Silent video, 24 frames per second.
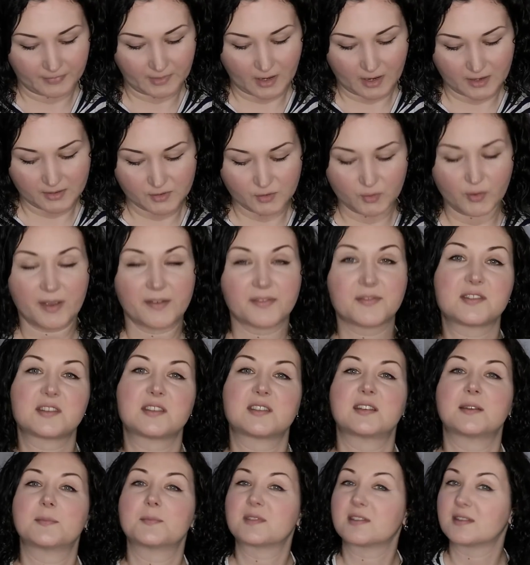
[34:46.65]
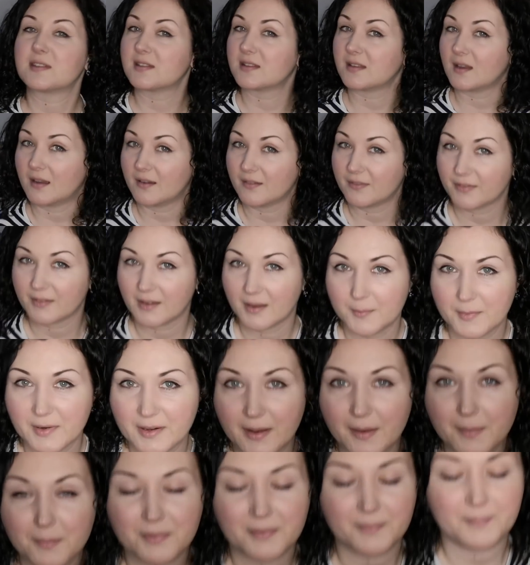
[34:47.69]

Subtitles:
I do have some stuff coming up.